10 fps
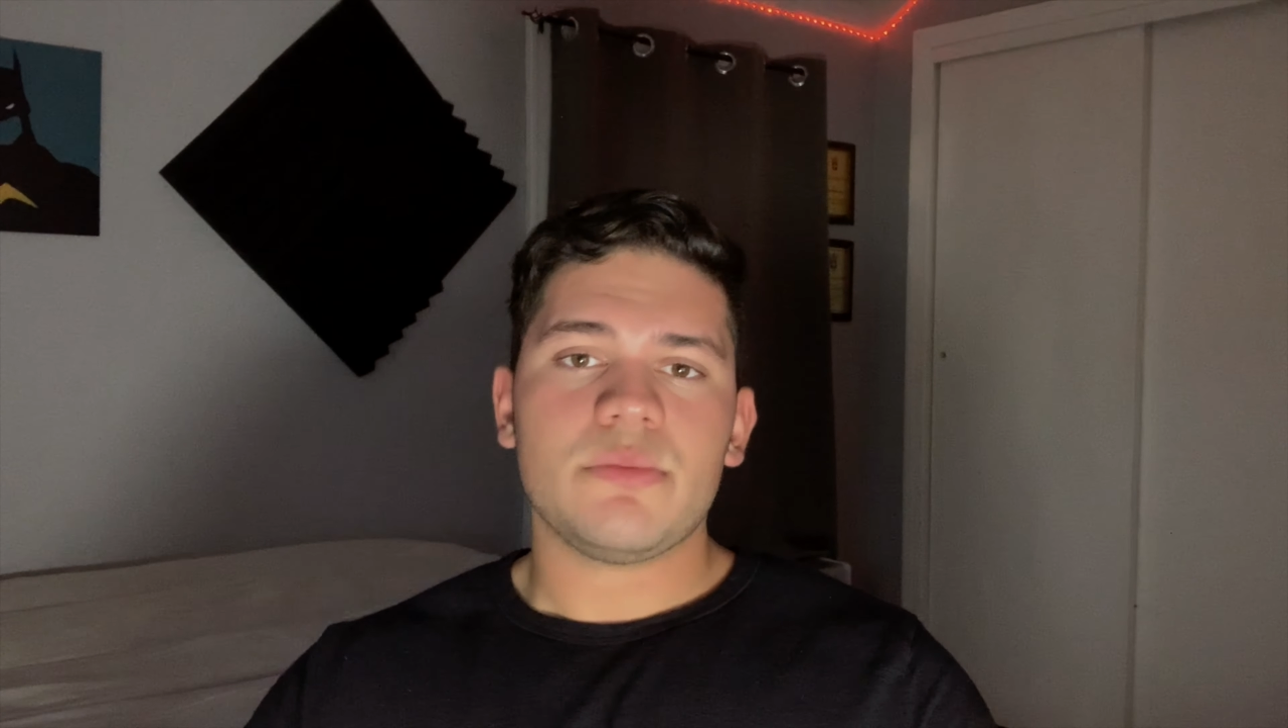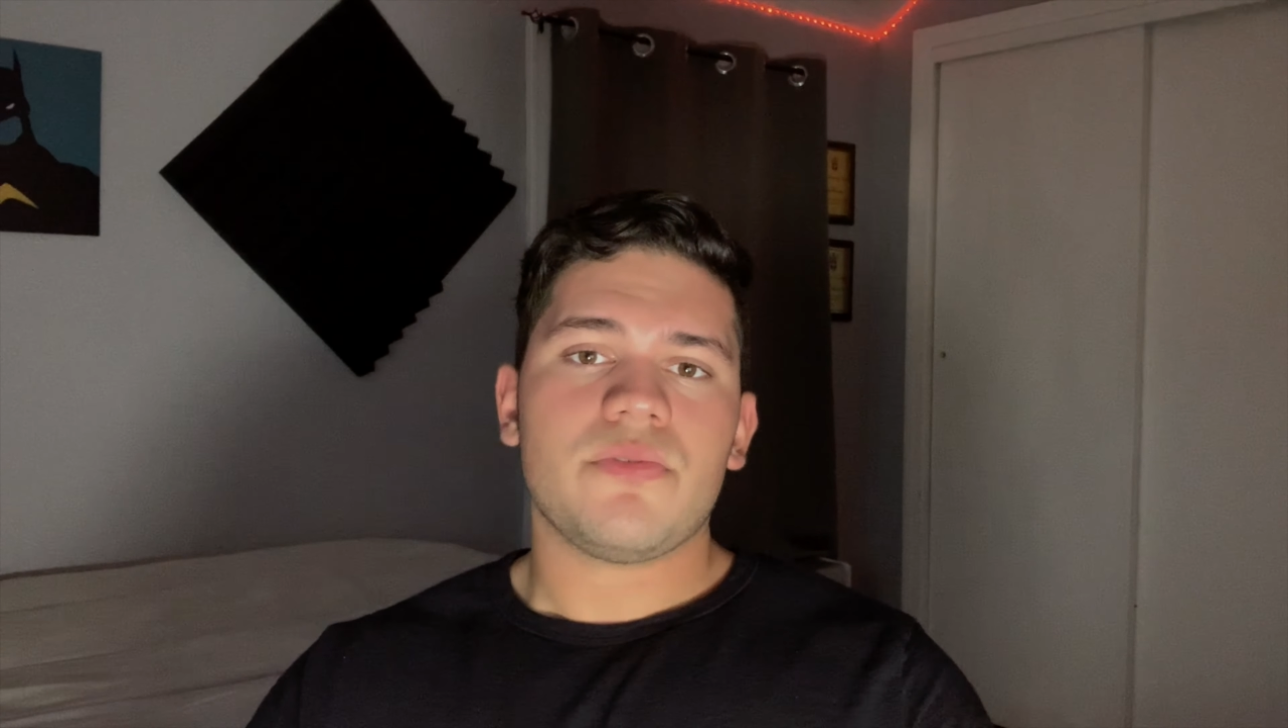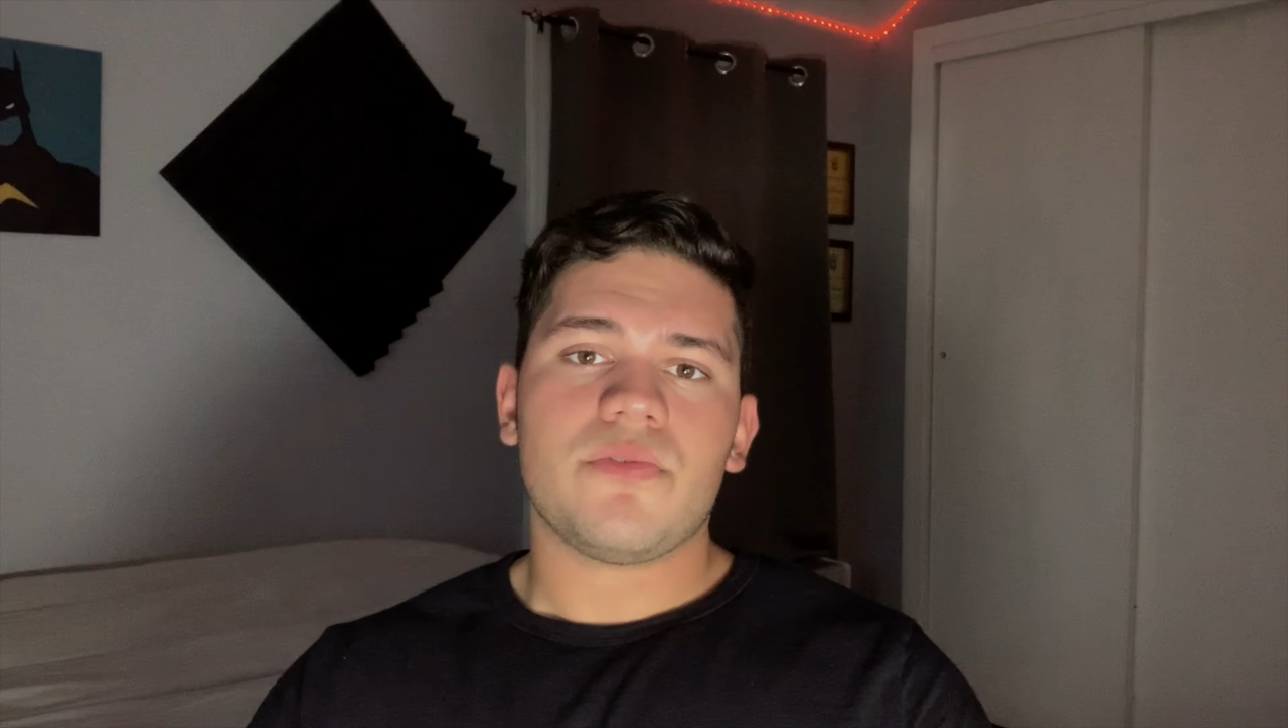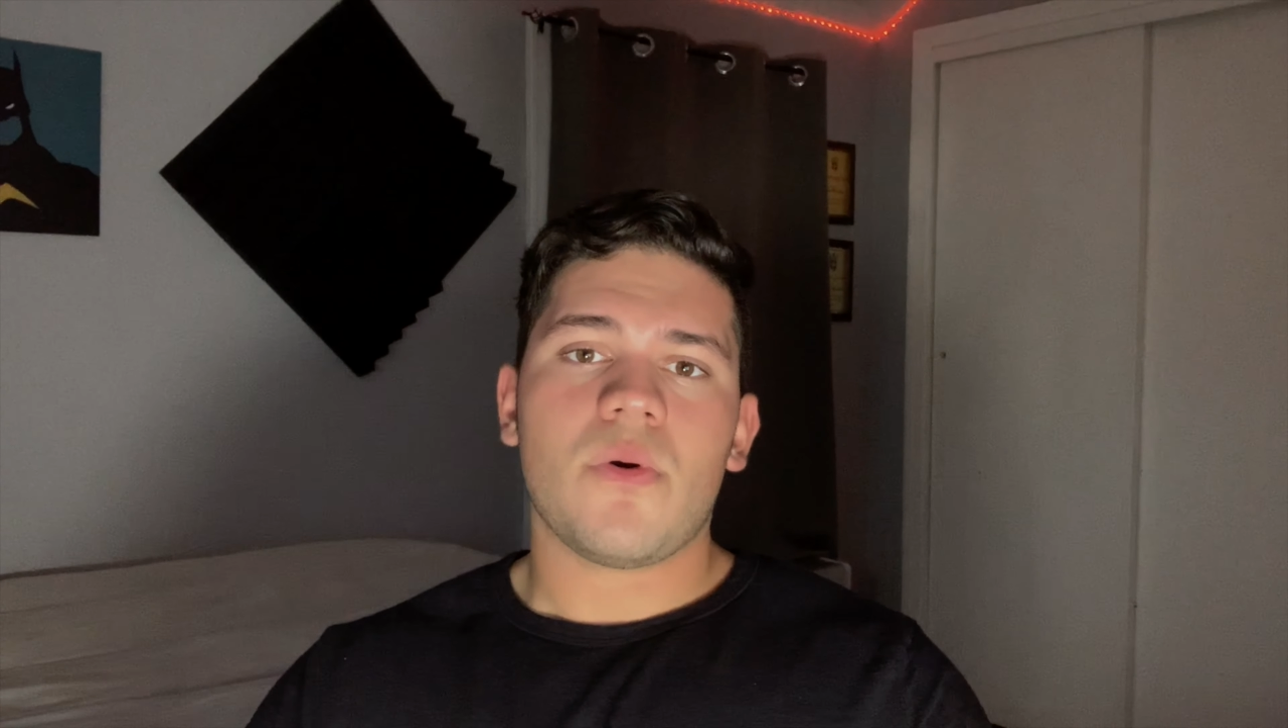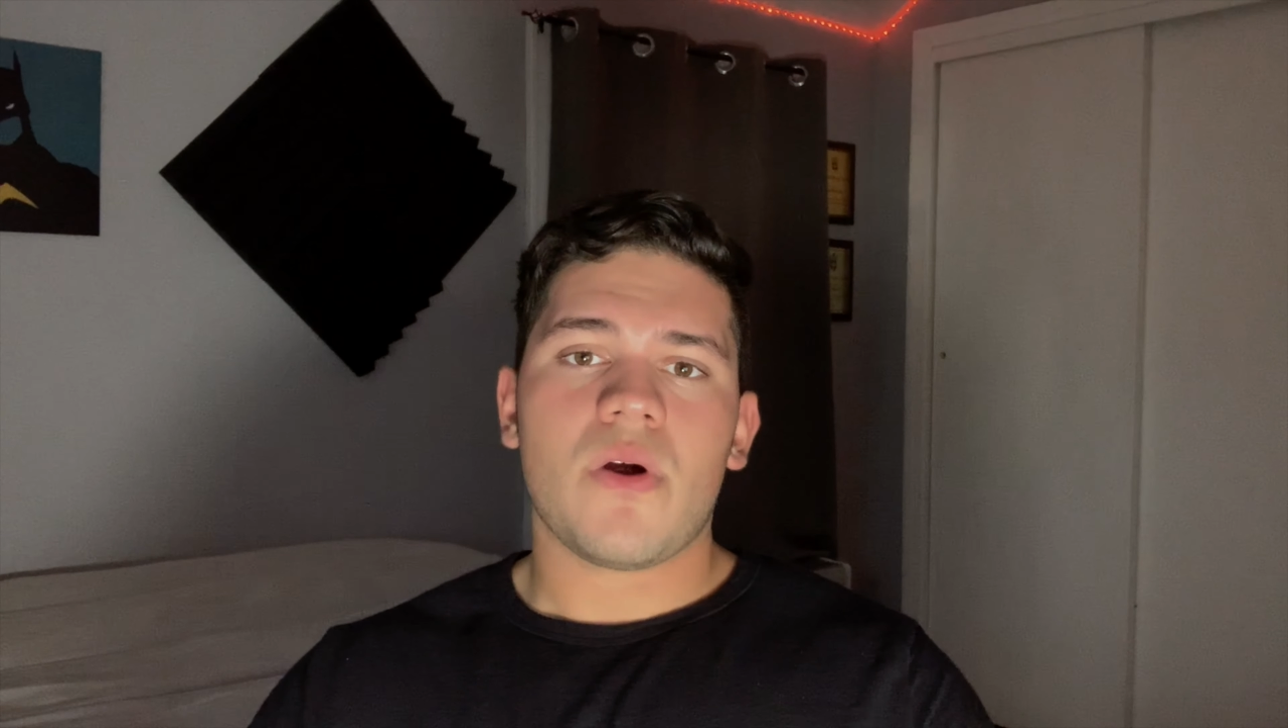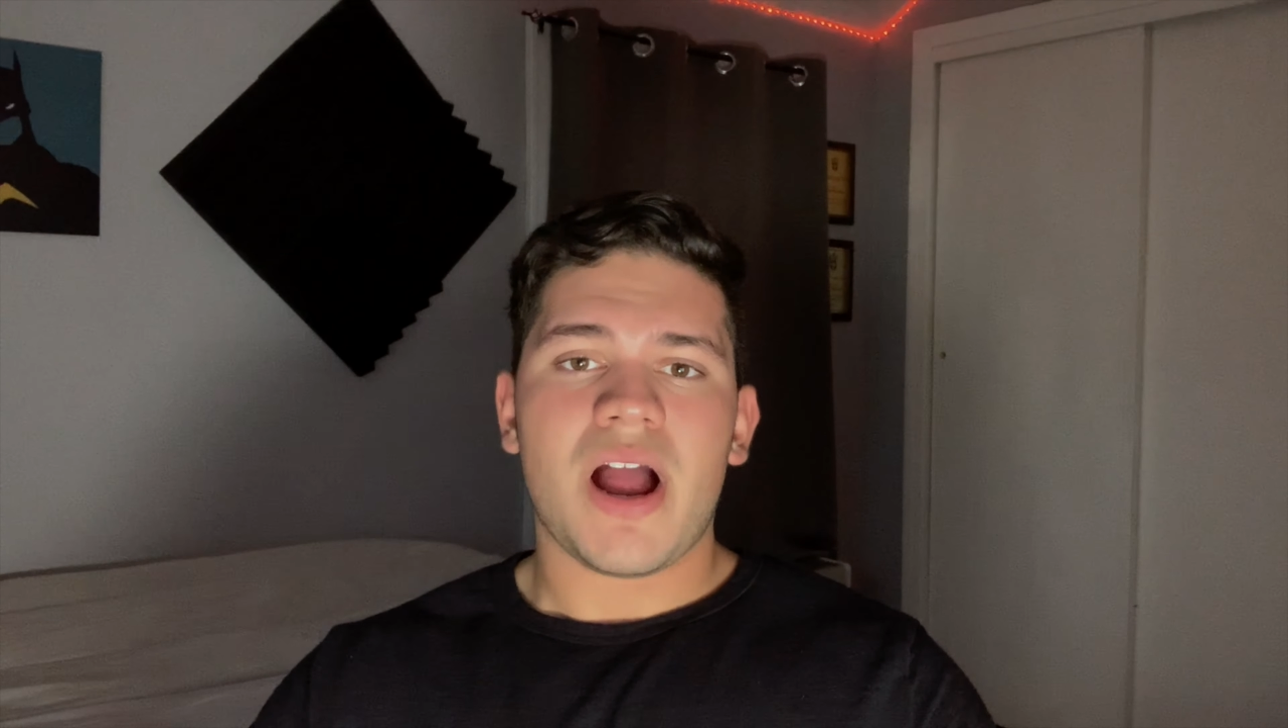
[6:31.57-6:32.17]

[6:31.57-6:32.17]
before,